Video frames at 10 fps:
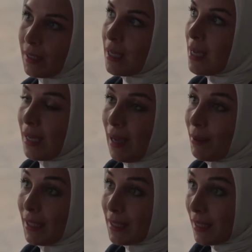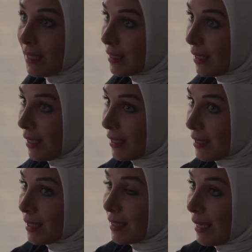And I mean, it's
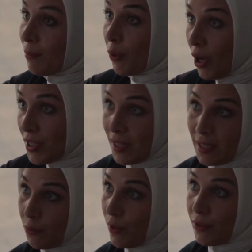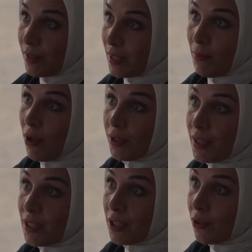the same process, whether it's a small
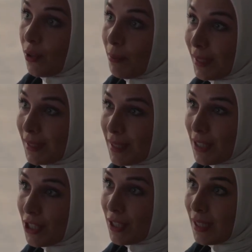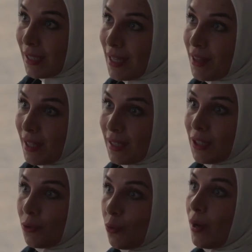decision or a big decision, and I think
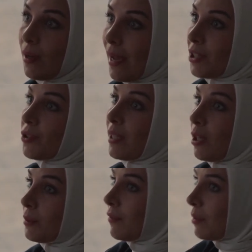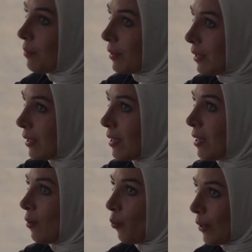you actually helped everybody
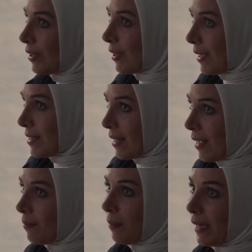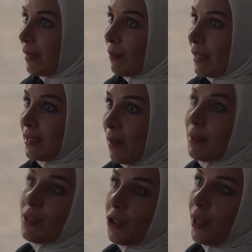realize that by
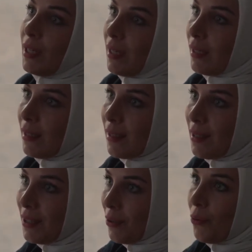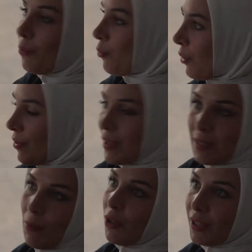demonstrating, you know, with the
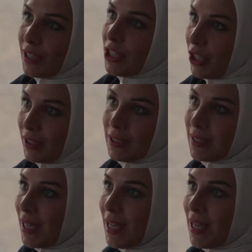small decisions,